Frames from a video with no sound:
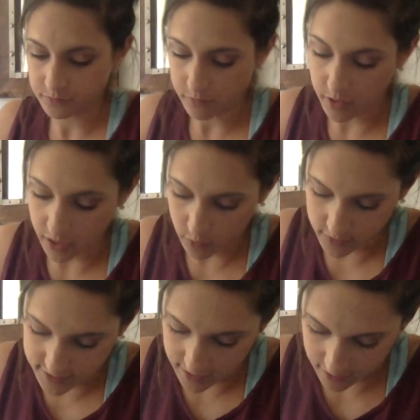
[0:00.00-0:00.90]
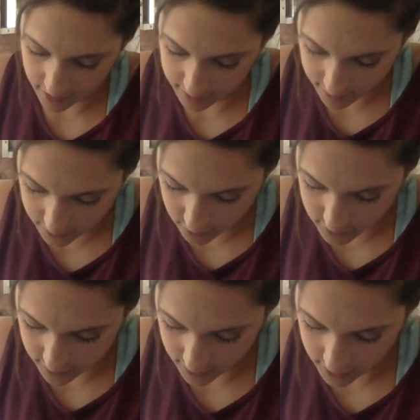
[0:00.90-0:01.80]
But I will say I like
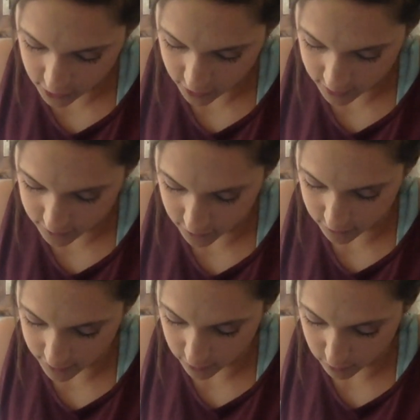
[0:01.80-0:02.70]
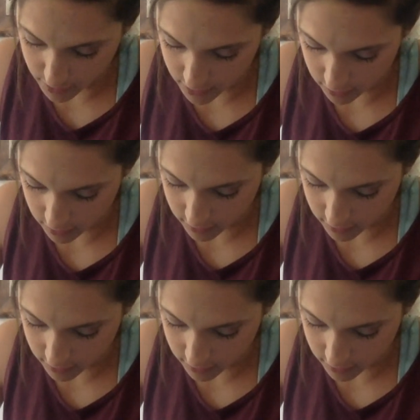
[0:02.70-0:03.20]
using heat transfer vinyl better